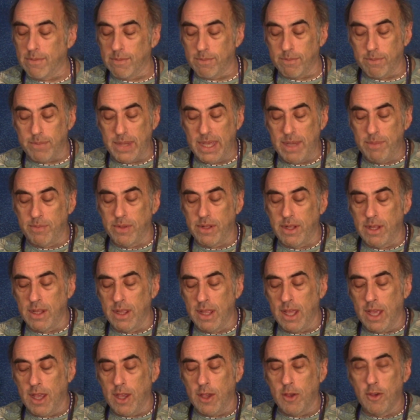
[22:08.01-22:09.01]
People
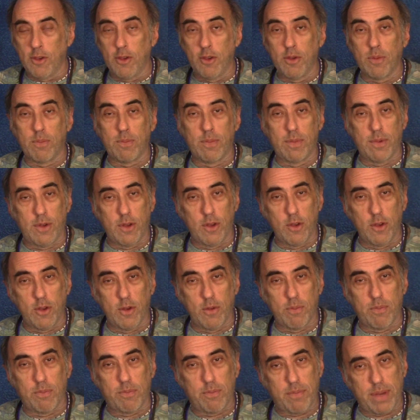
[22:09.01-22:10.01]
who
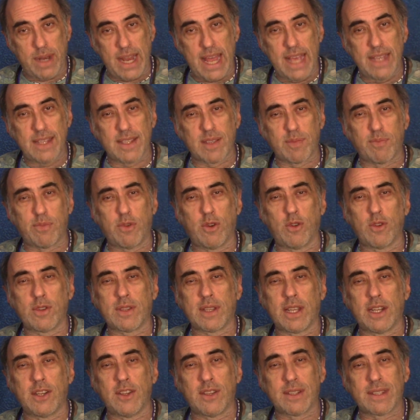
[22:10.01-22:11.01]
play sports
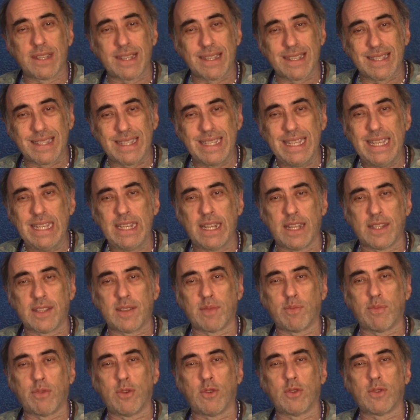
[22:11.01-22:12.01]
and who succeed at
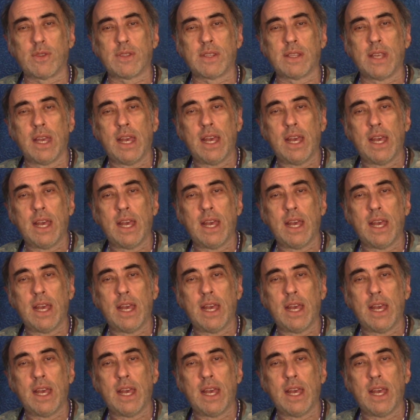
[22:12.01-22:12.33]
sports